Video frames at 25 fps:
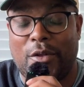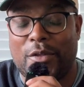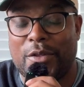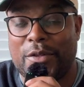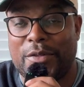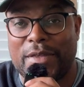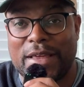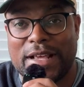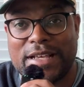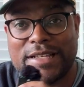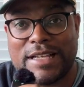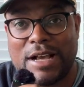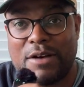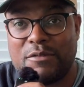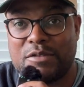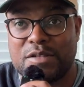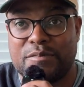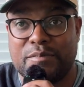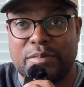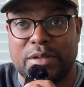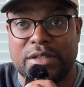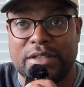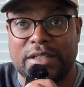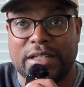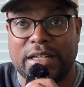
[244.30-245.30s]
the things I was
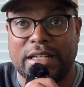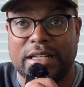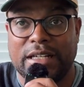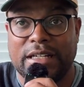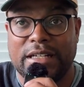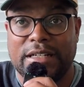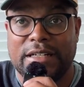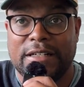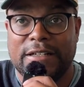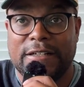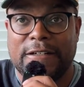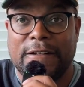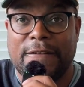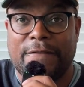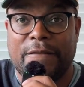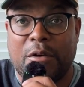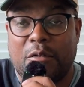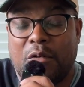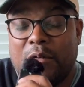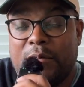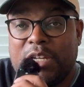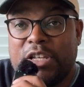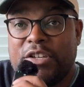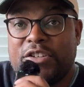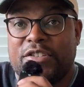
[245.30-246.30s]
building. They
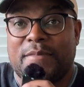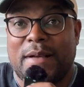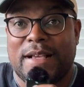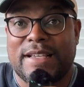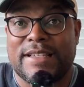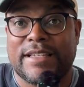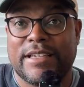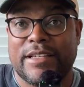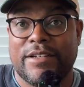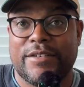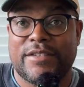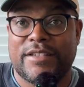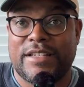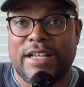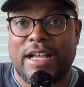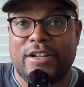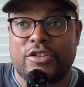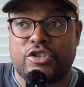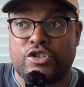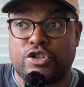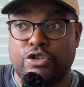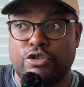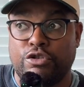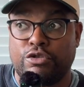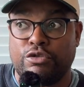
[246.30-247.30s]
want me to use my skill set
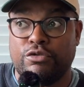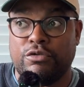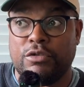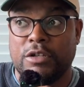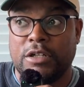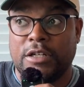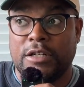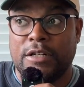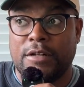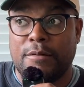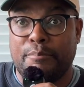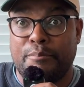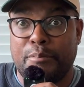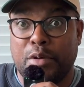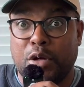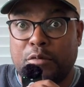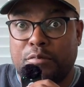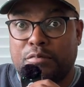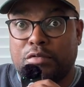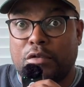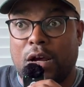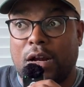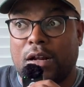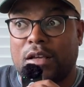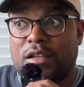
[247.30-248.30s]
to build
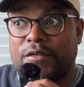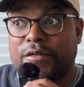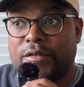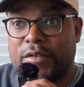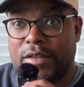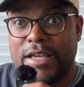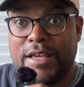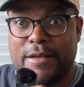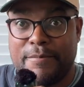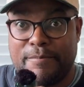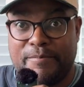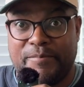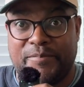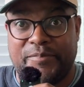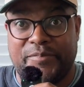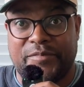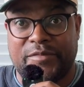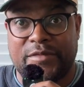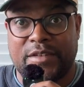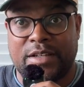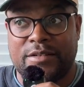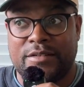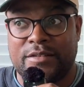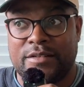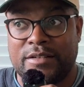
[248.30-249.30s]
products for them,
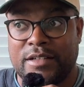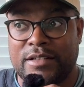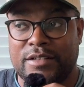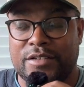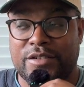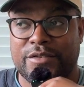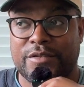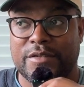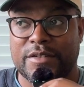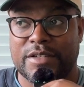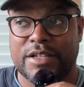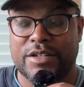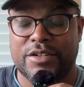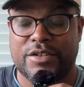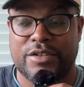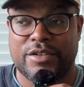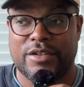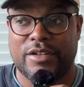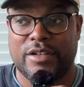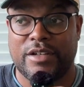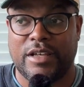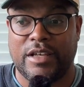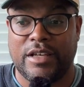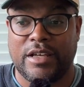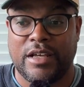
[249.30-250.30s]
to
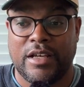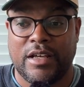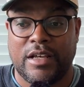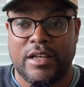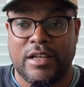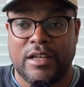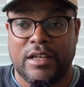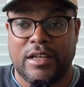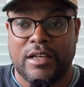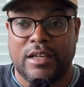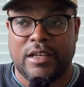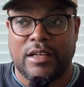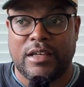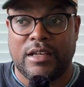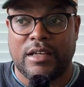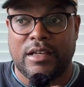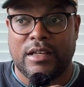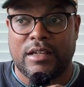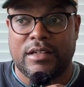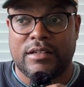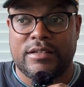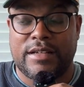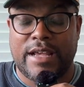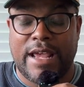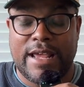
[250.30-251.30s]
essentially
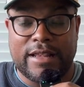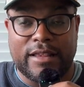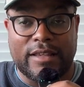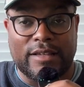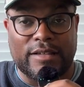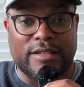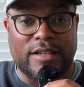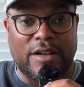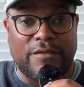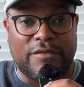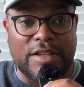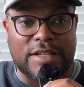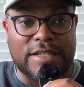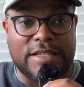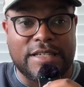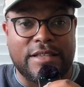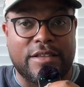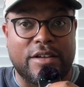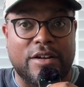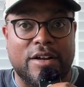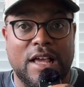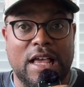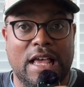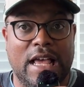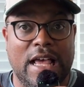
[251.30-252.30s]
take the stuff that's in
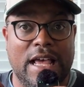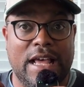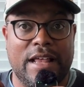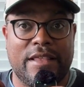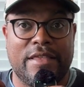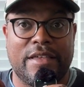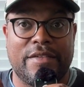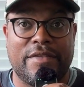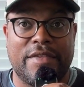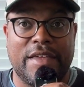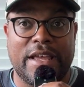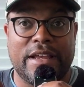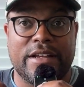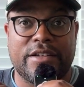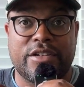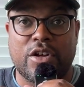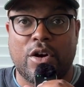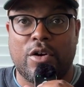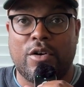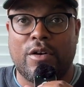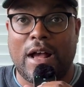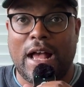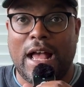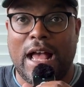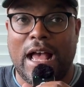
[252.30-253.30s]
their head that they
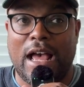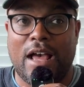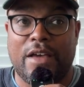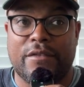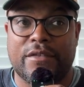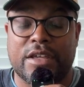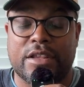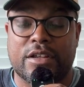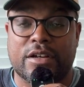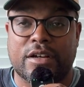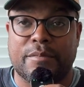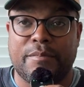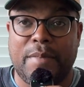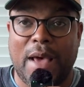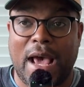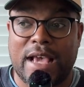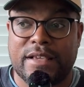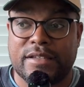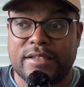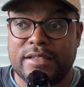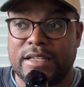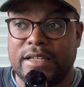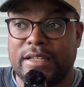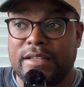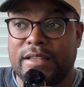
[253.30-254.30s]
don't have either
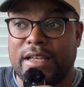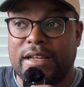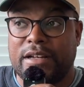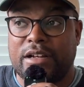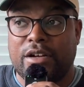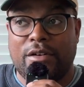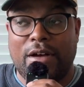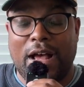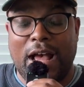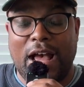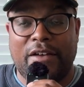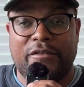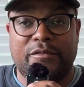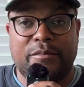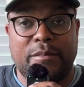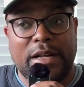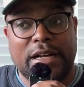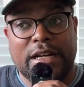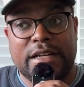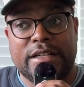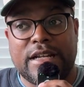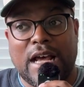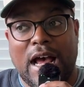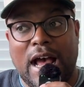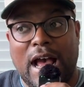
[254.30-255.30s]
capacity, they don't have
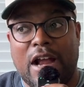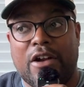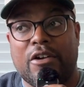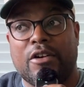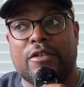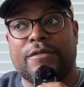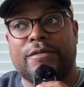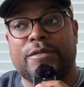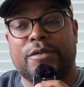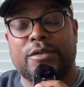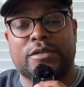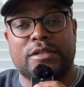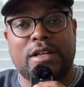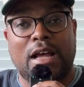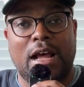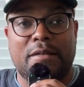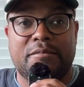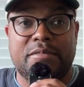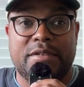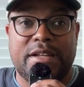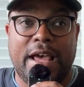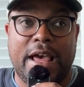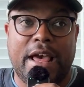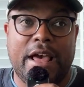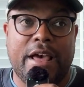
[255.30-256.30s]
money to hire a full-time
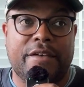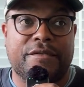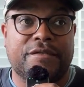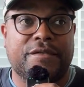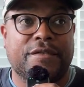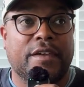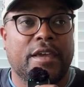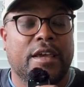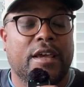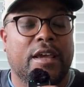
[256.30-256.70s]
dev.